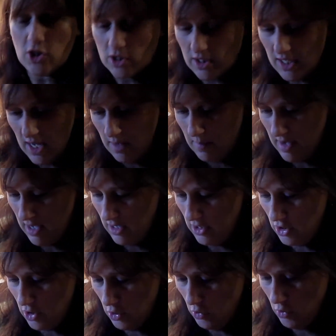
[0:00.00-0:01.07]
just came out
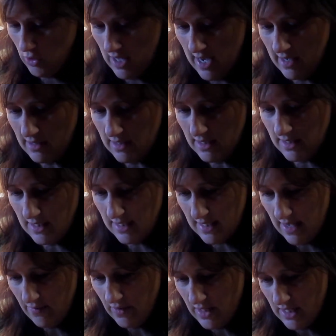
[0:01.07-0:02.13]
in
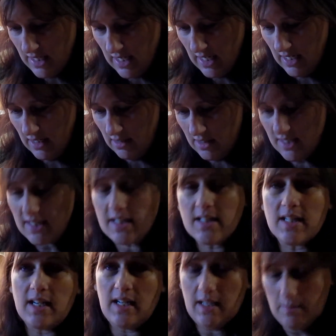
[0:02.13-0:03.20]

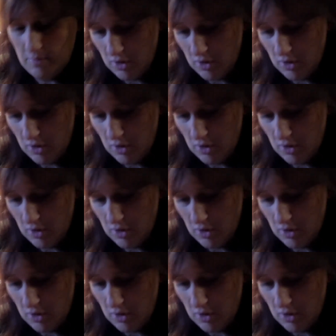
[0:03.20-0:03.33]
2016.